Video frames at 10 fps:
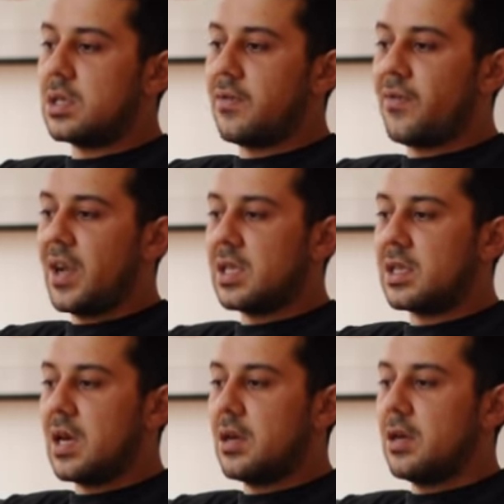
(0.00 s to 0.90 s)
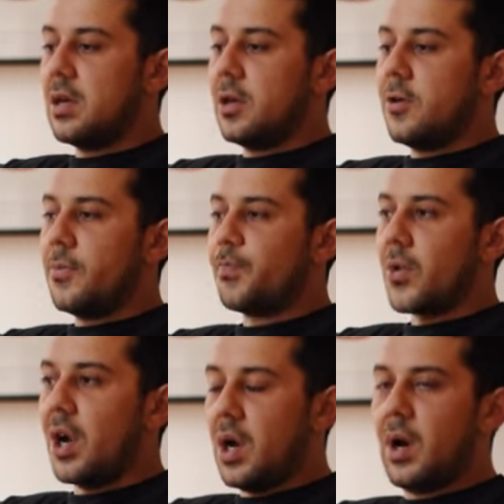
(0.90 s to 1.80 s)
to the fact that
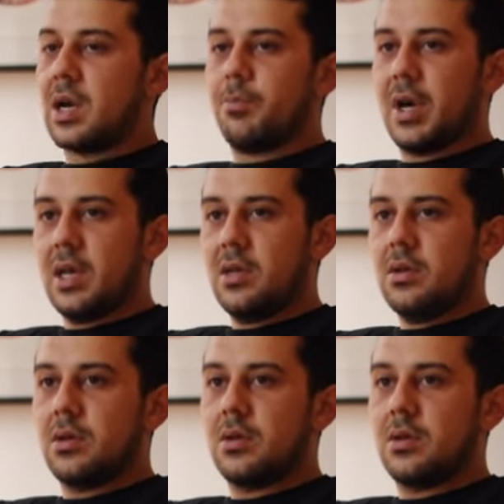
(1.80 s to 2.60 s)
I know I can paint,